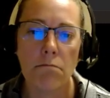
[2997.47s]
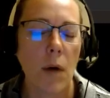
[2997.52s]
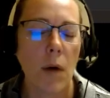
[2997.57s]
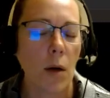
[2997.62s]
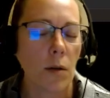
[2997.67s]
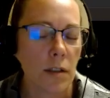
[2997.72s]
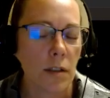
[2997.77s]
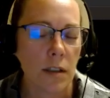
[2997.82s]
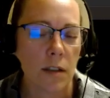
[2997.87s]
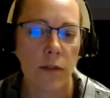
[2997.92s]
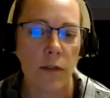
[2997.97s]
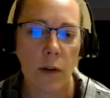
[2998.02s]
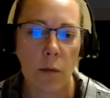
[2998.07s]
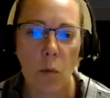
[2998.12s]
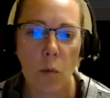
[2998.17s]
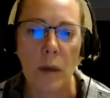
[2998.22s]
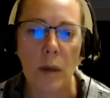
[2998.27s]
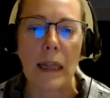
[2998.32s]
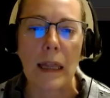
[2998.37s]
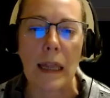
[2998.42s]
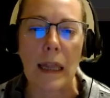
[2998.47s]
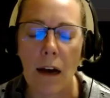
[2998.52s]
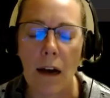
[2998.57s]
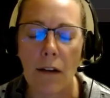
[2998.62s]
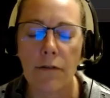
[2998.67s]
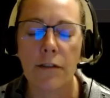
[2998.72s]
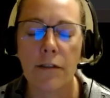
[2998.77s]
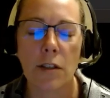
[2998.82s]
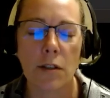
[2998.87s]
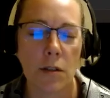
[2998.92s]
Most of them would
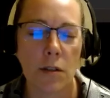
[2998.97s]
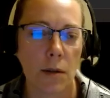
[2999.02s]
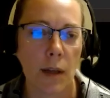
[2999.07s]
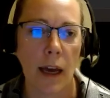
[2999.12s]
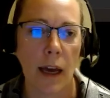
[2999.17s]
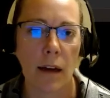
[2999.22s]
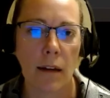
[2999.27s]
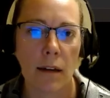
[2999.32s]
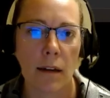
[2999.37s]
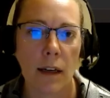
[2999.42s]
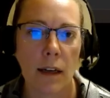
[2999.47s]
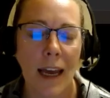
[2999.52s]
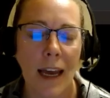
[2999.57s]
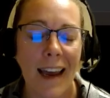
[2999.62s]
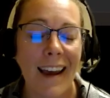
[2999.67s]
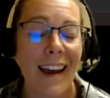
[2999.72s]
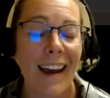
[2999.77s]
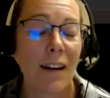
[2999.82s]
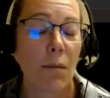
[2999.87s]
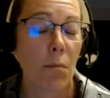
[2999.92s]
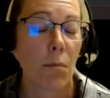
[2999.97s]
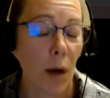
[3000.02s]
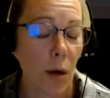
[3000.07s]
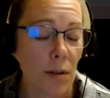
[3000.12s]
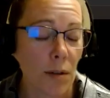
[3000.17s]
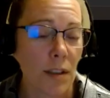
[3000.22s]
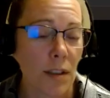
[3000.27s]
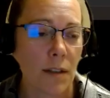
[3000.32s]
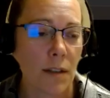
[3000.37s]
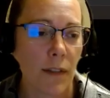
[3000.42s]
love to do that. And
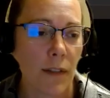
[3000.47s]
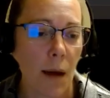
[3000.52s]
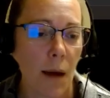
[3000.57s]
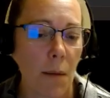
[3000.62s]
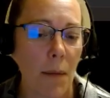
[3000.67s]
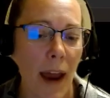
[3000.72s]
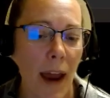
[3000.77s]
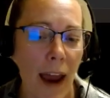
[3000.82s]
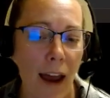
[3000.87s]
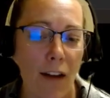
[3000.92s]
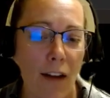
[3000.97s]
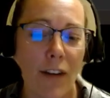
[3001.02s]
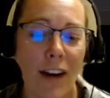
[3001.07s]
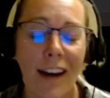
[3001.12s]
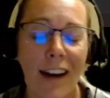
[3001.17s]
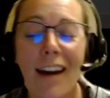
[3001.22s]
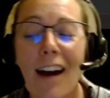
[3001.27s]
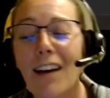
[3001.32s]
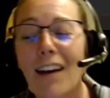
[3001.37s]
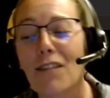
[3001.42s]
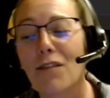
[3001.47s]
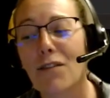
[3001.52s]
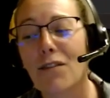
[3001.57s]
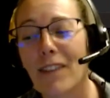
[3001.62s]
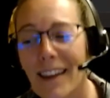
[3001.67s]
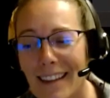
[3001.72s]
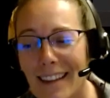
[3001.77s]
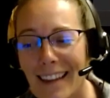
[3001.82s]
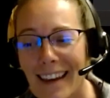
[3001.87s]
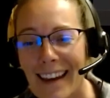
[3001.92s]
most of them have a gut
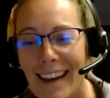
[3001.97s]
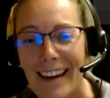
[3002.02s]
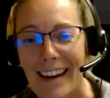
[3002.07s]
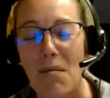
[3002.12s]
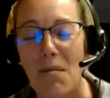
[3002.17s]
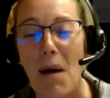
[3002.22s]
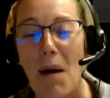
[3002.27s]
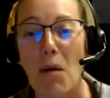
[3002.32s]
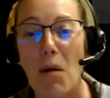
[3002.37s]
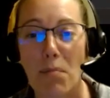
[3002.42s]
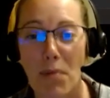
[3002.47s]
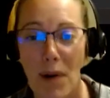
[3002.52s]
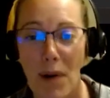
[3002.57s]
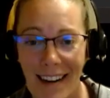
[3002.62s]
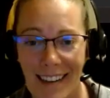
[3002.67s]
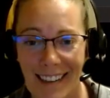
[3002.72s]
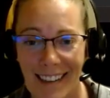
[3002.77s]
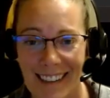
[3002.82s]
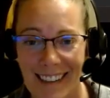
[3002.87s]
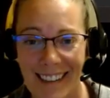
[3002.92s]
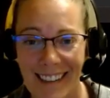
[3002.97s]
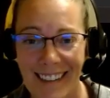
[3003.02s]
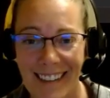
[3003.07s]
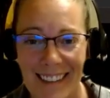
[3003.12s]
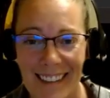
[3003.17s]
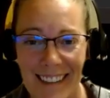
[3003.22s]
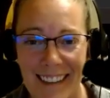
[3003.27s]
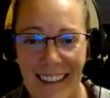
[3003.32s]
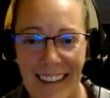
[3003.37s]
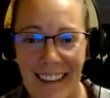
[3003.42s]
feeling about
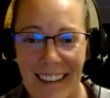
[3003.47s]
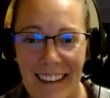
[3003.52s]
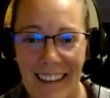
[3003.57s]
prices.